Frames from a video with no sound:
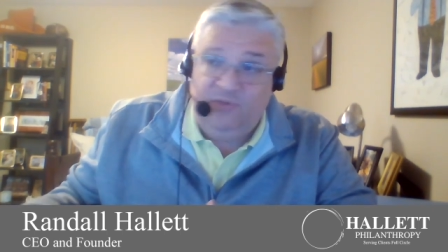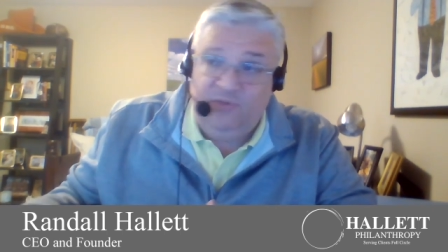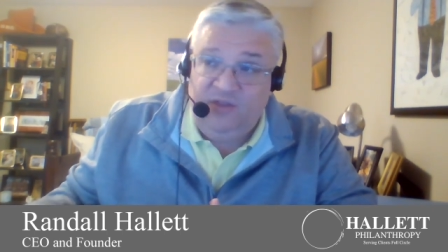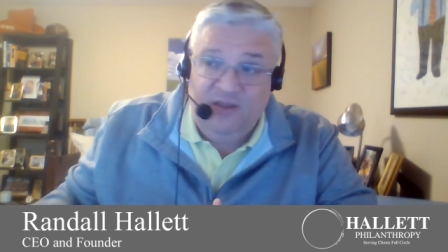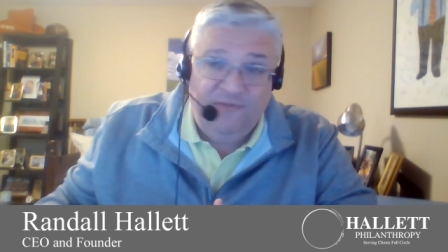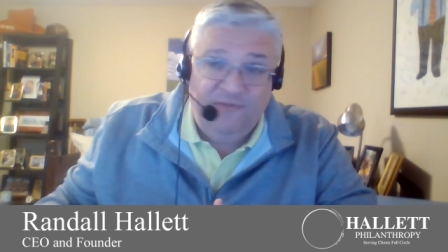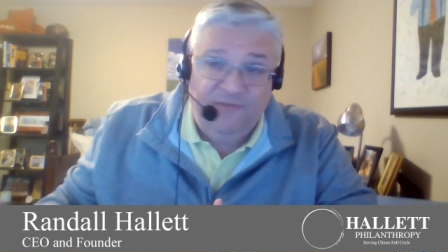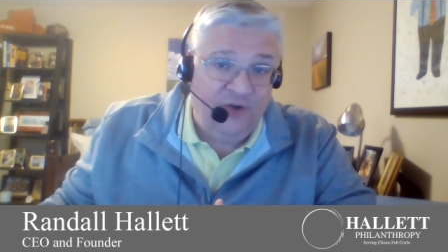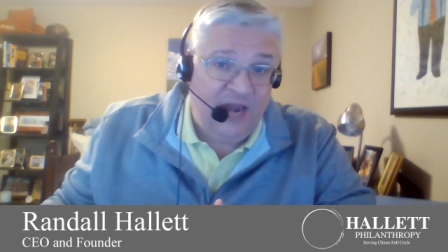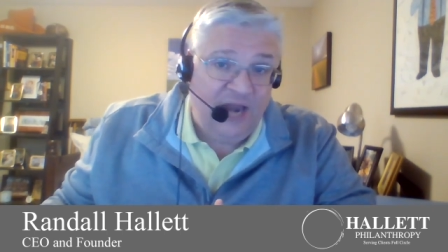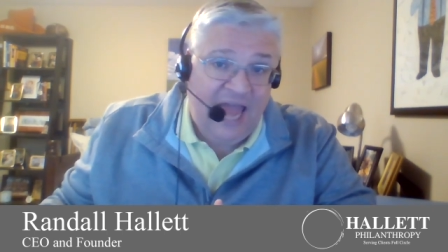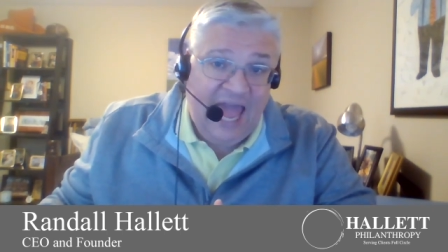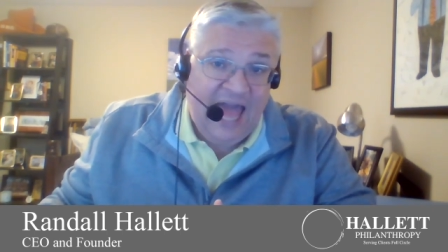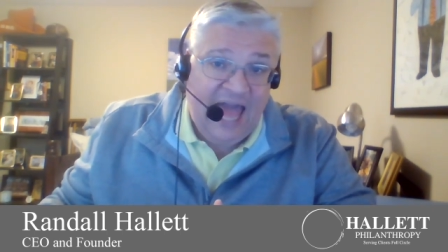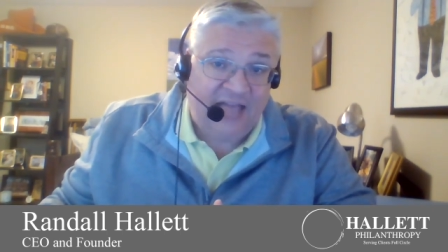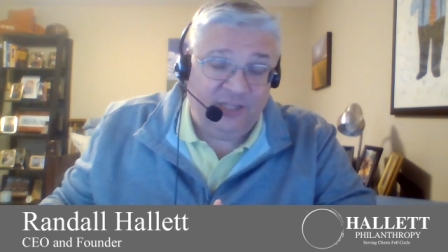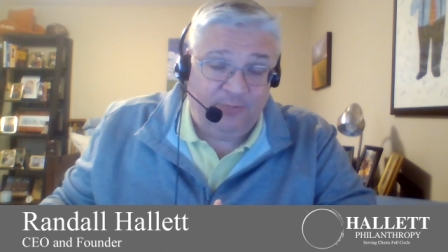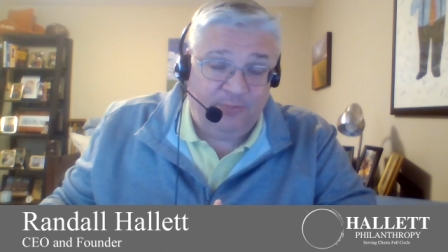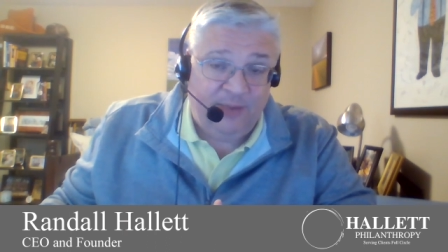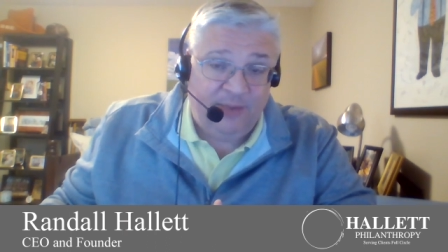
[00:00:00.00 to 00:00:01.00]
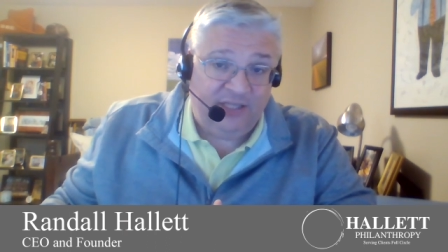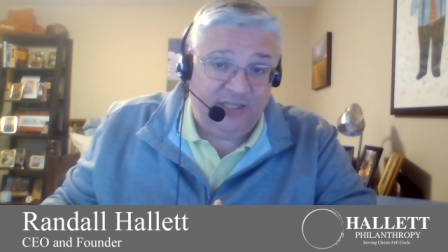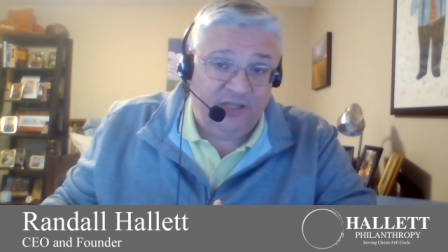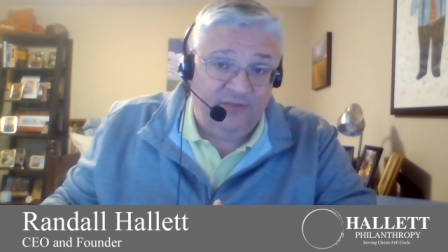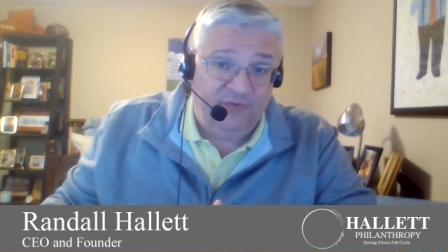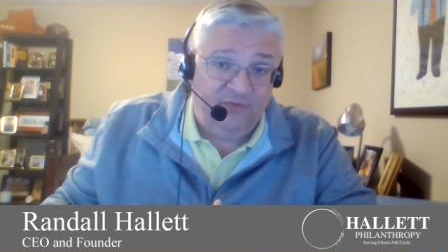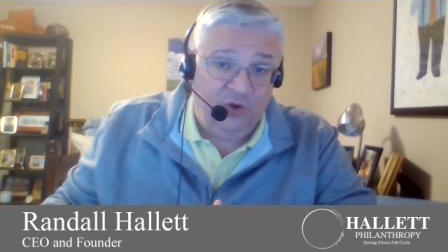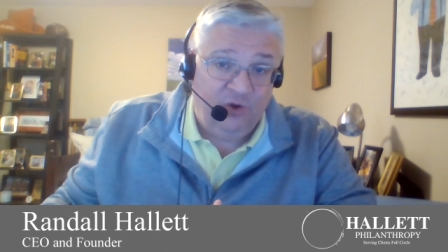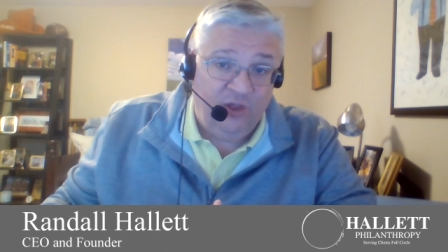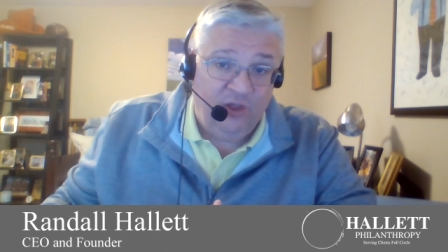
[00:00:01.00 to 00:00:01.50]
different aspects
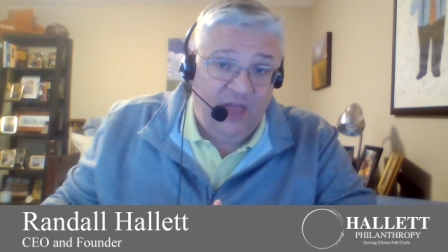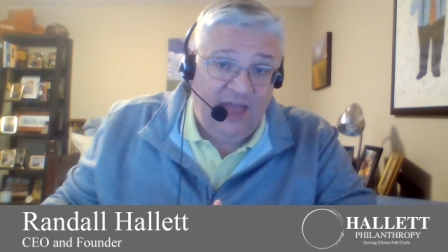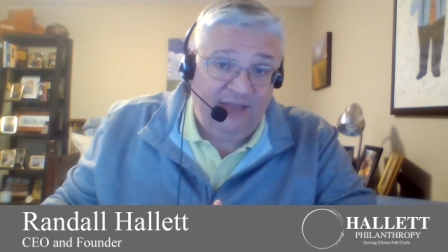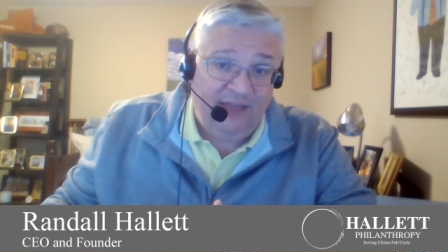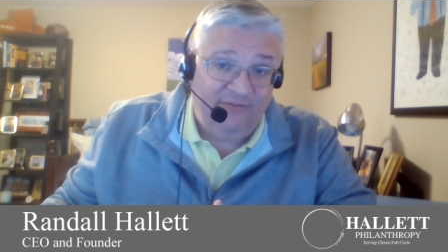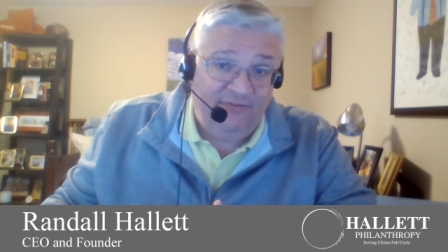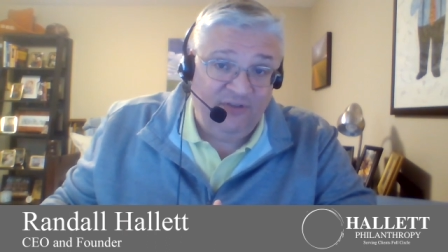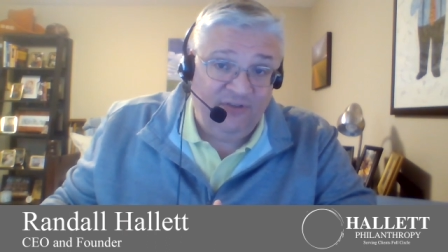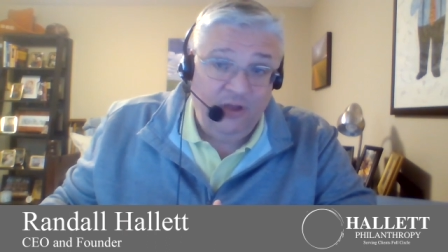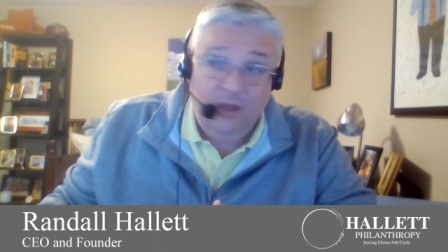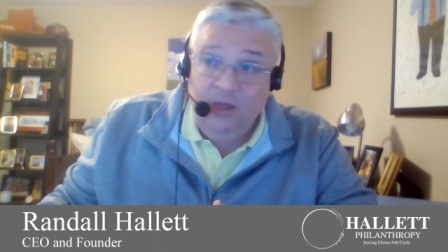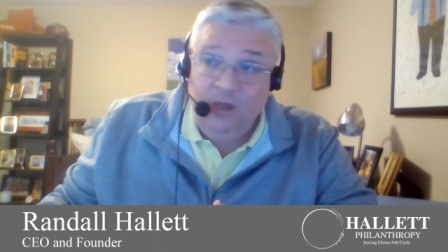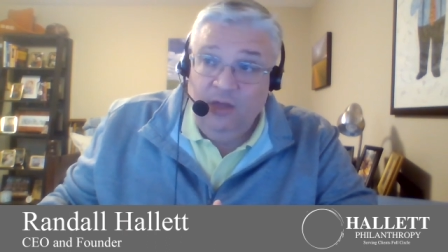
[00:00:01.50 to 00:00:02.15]
of your life,